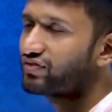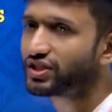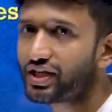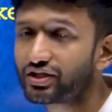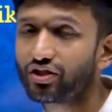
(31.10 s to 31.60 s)

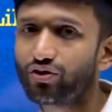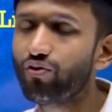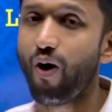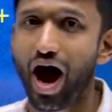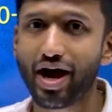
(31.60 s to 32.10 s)
just
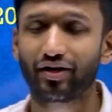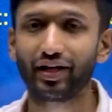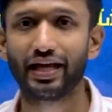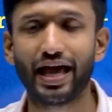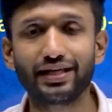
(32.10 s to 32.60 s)
200
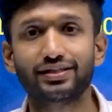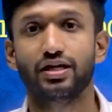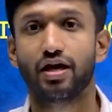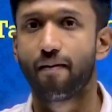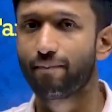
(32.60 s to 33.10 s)
likes,
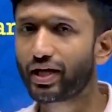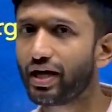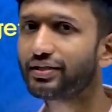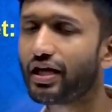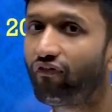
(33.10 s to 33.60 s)
because
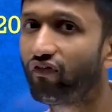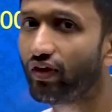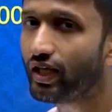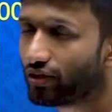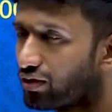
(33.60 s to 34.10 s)
if
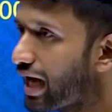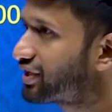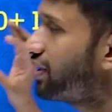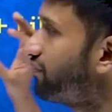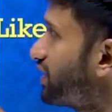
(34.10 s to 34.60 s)
we
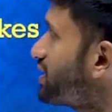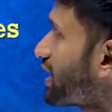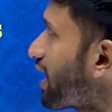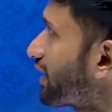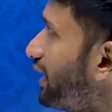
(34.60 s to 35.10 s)
achieve this
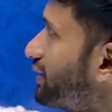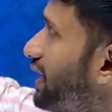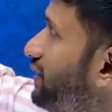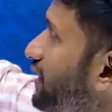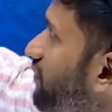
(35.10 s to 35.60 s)
target,
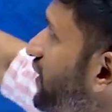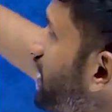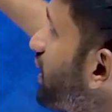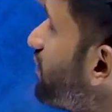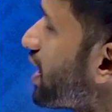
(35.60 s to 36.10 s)
then
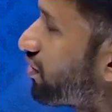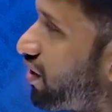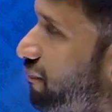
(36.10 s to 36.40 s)
definitely we are gonna